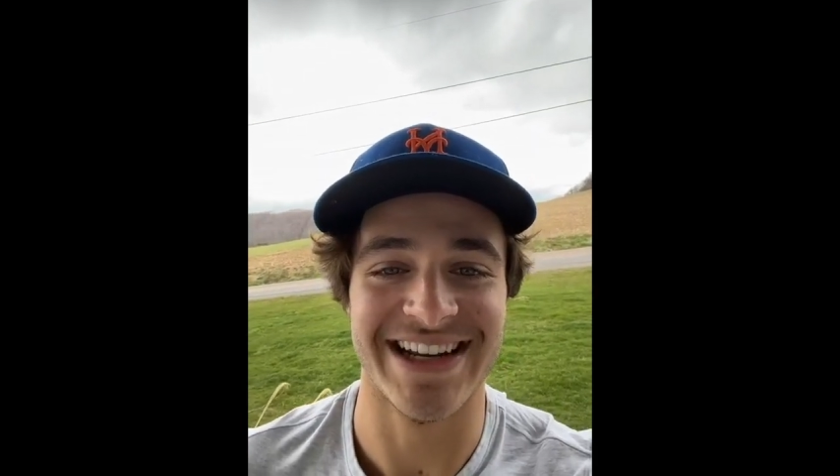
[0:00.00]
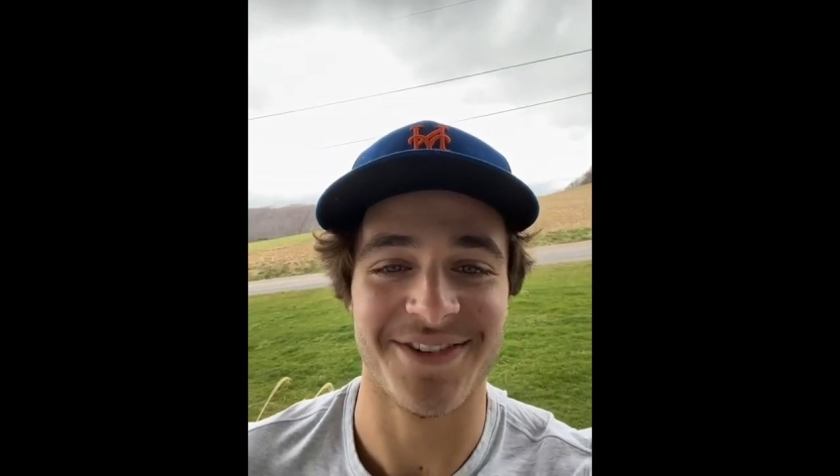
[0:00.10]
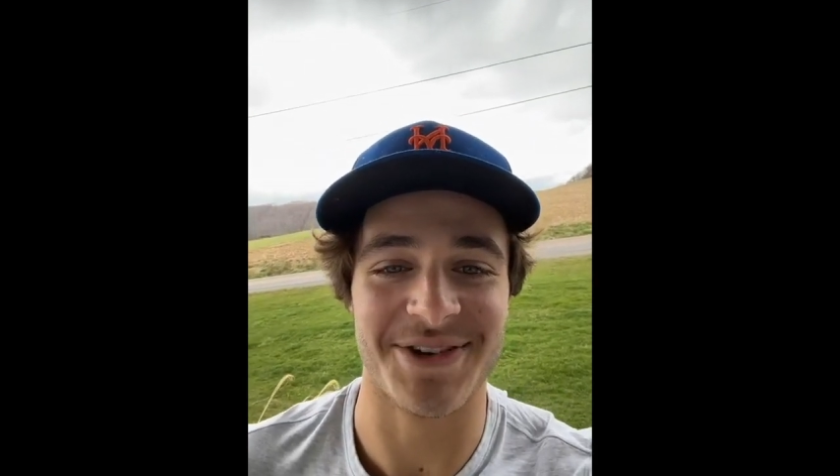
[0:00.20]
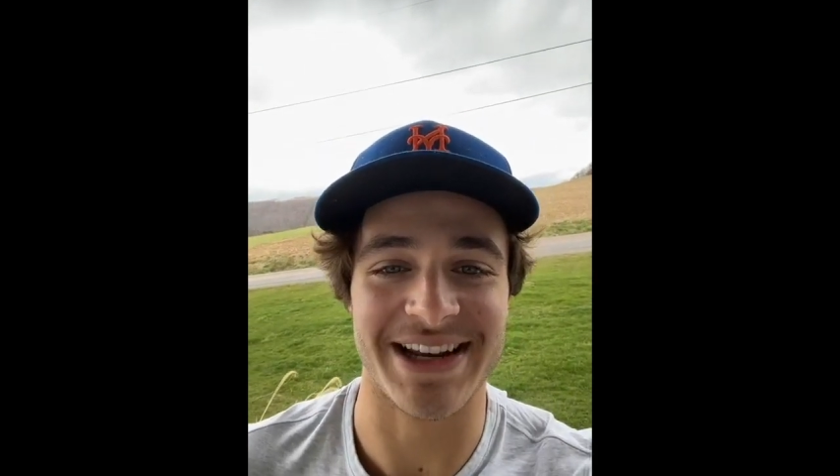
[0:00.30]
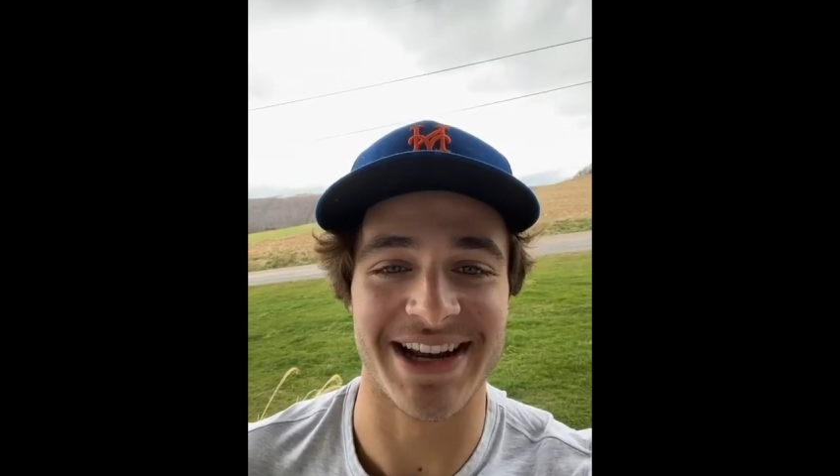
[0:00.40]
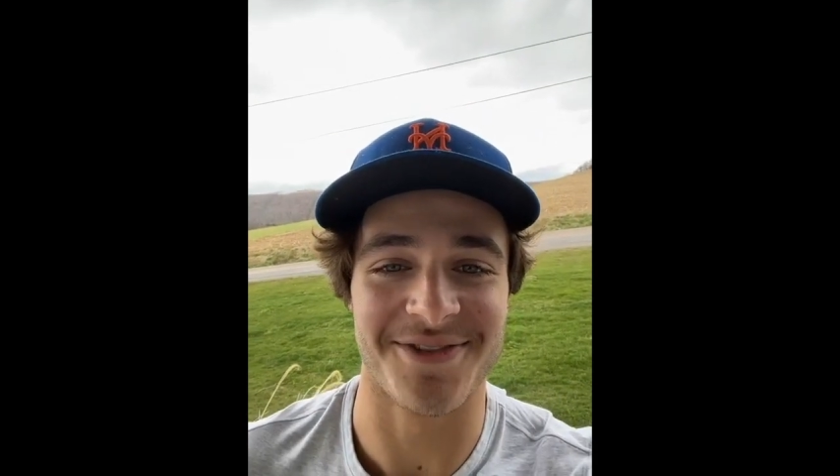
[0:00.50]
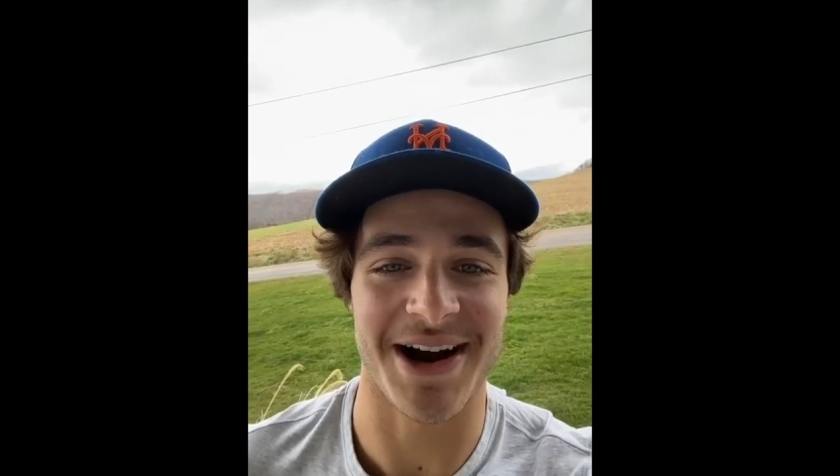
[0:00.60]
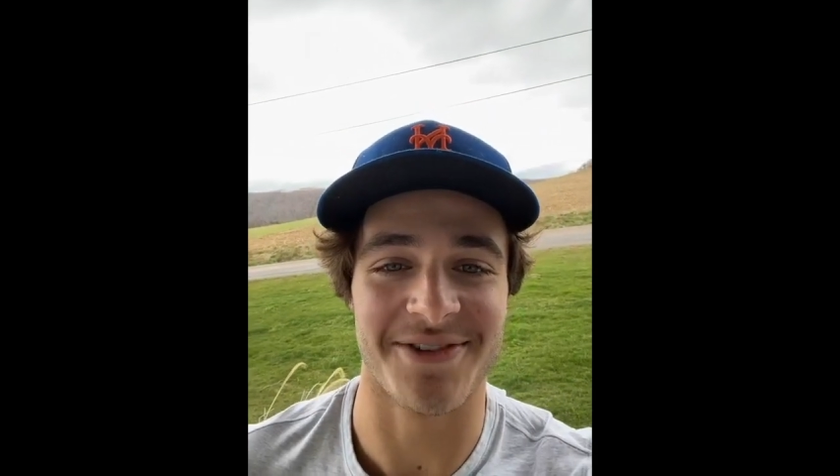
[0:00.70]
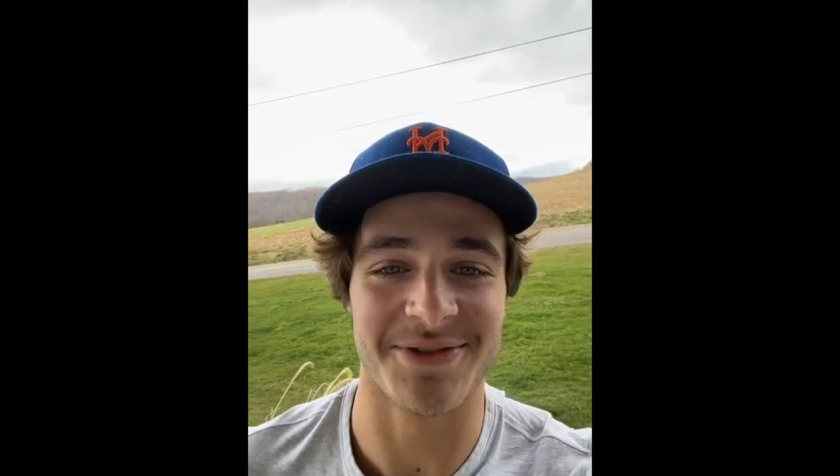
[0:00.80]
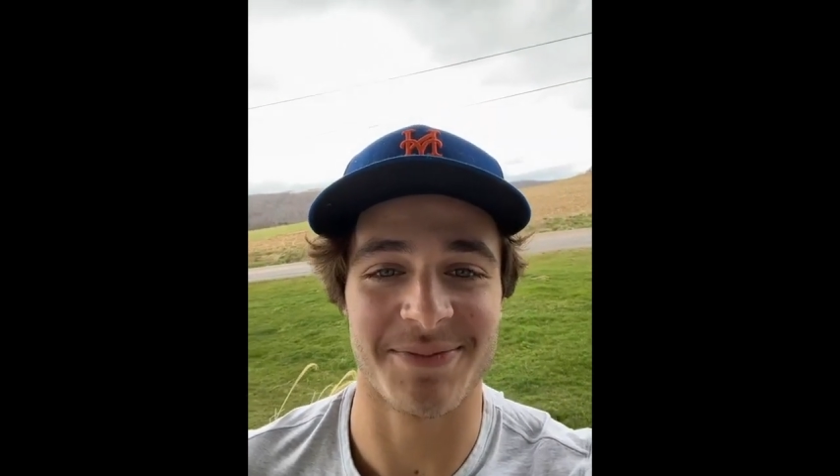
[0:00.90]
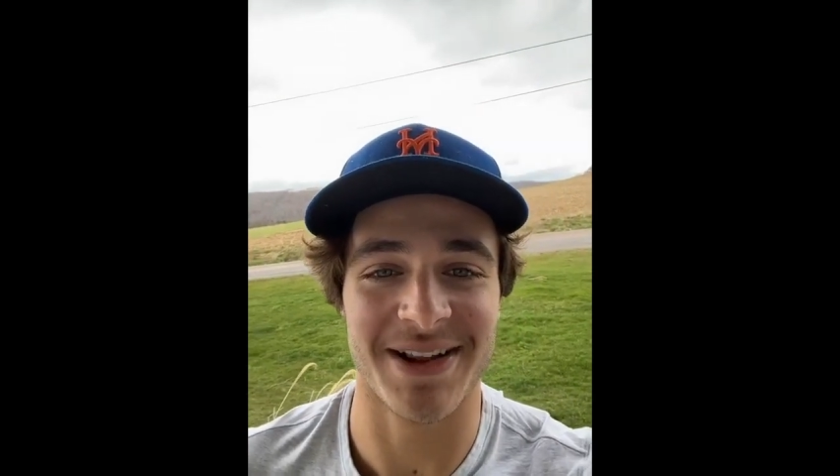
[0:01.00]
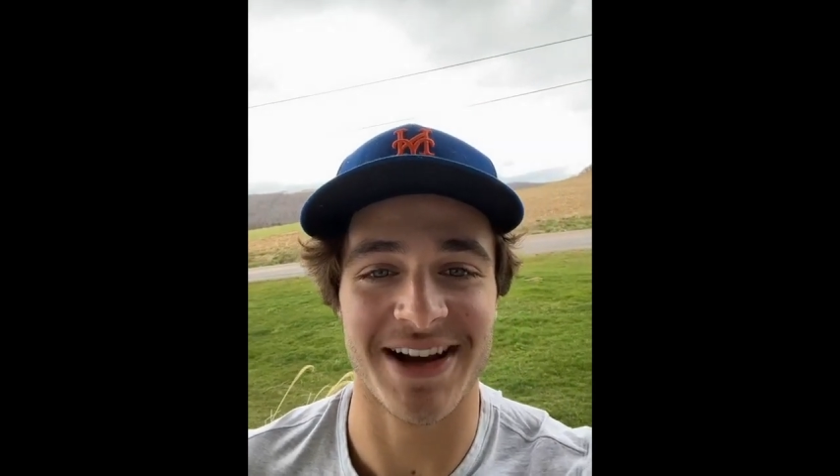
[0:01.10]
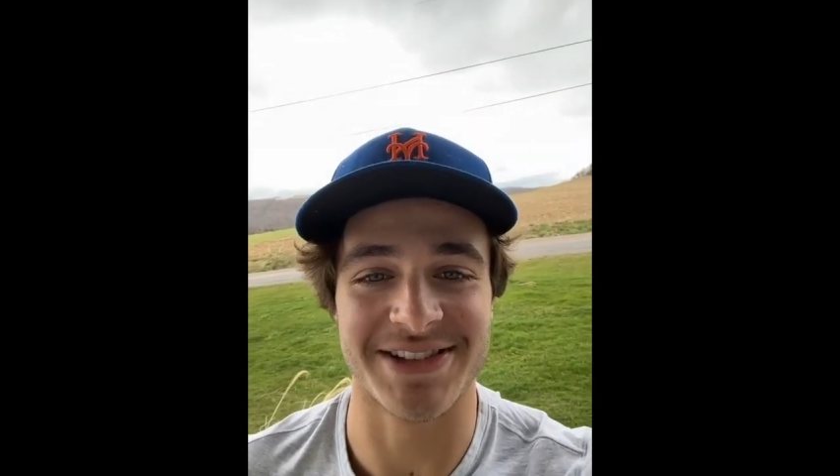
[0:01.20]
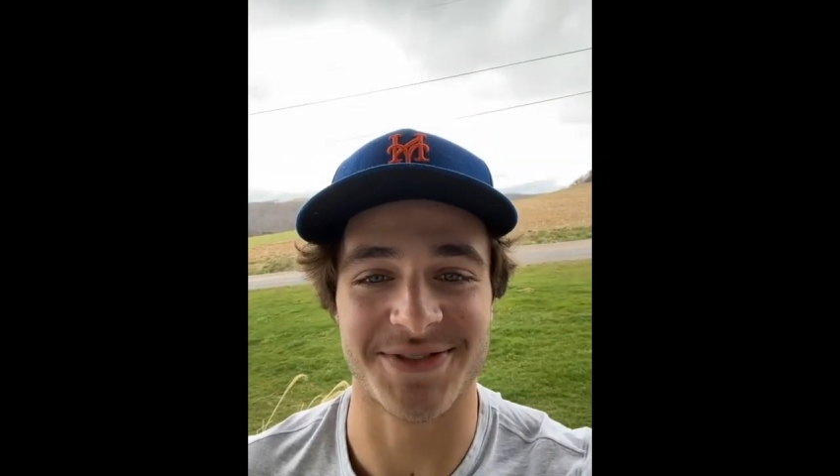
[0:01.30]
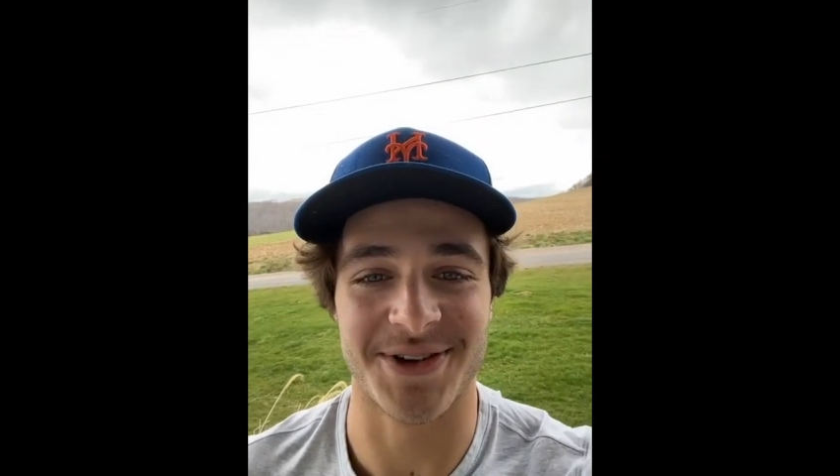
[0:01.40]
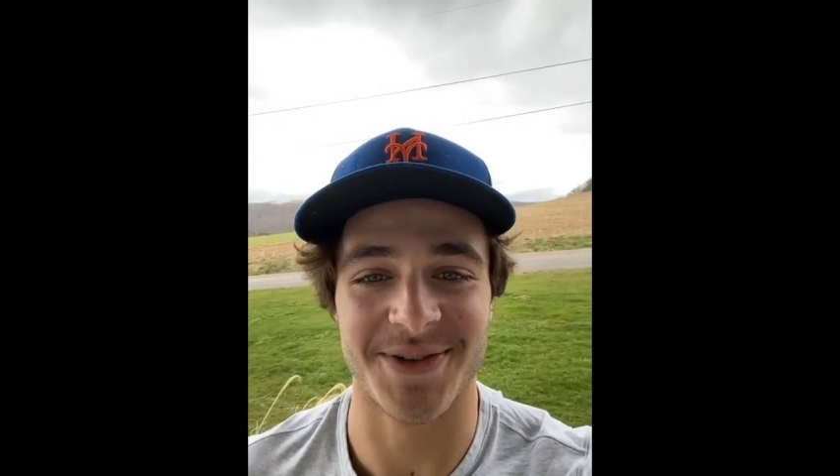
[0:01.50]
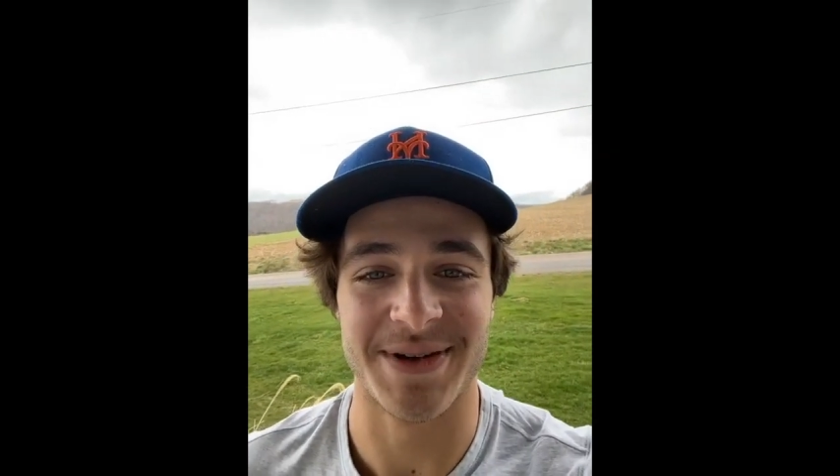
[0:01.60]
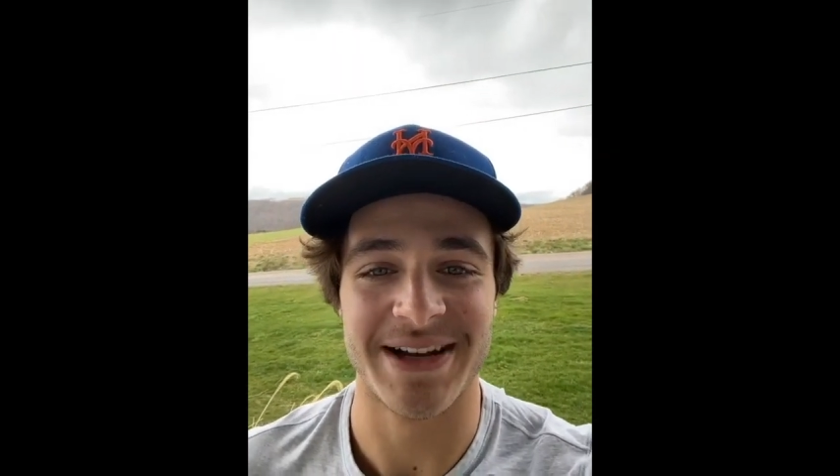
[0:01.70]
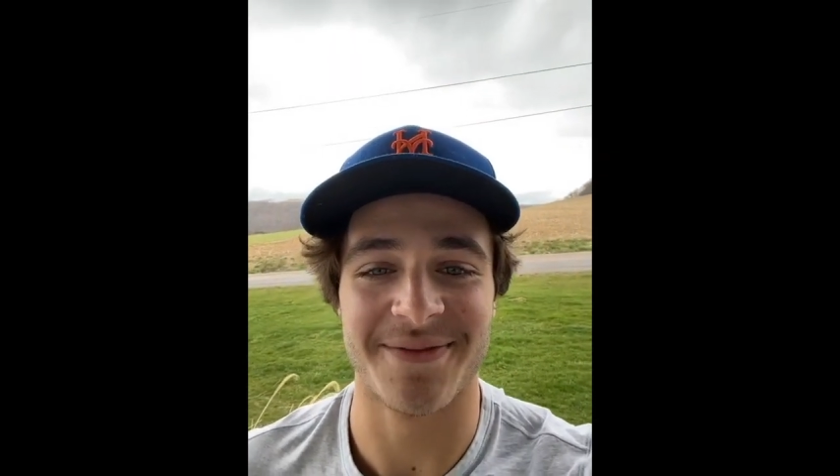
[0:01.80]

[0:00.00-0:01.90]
If we can get a round of applause for him.